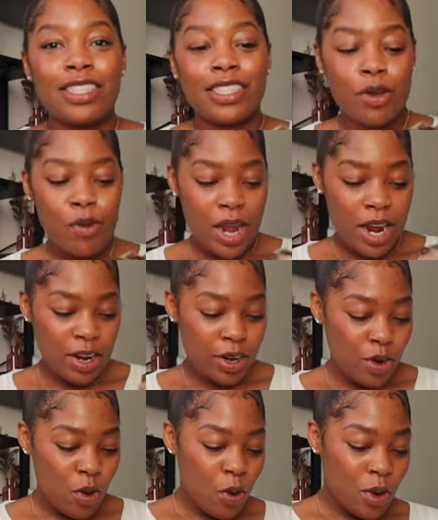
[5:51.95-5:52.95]
Say, where are
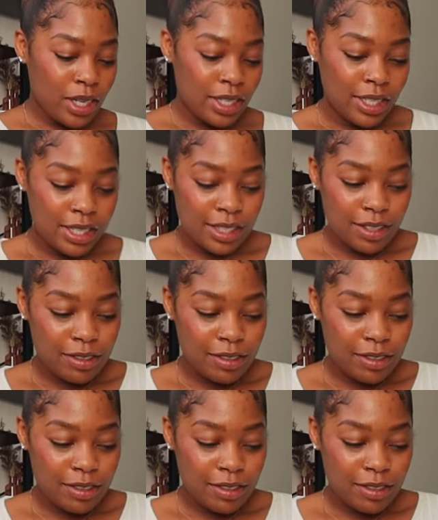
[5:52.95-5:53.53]
the toys?